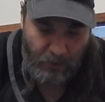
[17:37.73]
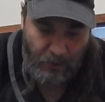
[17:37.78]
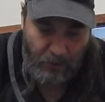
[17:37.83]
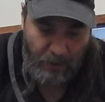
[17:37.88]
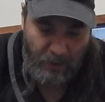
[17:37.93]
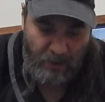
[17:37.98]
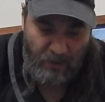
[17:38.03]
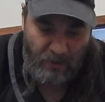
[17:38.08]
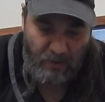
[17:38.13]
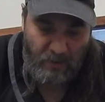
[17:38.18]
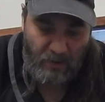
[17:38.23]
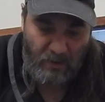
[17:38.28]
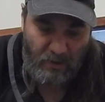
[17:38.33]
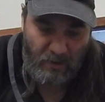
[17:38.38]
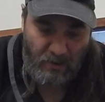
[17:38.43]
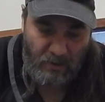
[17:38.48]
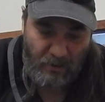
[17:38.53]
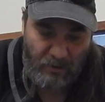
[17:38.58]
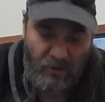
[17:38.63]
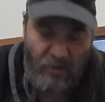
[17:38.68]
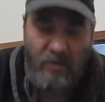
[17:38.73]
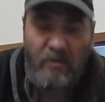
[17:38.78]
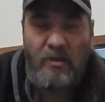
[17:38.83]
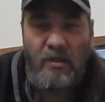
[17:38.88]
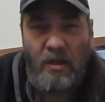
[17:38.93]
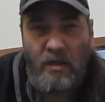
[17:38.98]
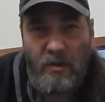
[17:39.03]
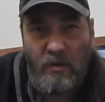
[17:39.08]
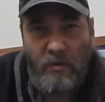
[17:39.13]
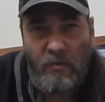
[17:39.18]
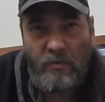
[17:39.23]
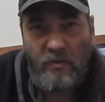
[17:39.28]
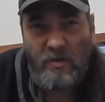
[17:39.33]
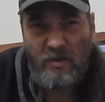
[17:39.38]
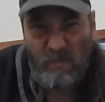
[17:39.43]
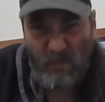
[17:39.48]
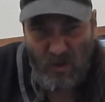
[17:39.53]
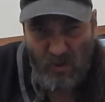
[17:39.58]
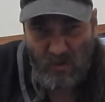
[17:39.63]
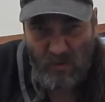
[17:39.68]
And generally, I don't
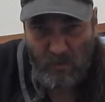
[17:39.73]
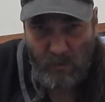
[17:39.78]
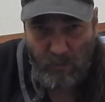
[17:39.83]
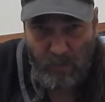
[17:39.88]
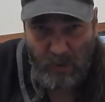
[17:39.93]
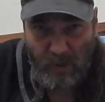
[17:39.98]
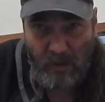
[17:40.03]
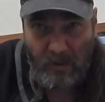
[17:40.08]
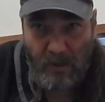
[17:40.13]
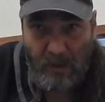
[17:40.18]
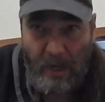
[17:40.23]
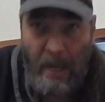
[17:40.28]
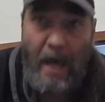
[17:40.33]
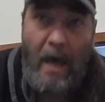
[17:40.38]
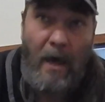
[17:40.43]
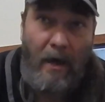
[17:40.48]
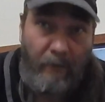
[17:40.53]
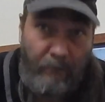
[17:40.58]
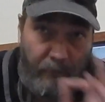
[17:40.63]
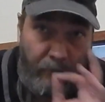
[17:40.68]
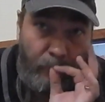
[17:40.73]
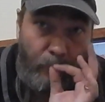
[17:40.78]
smoke, but I have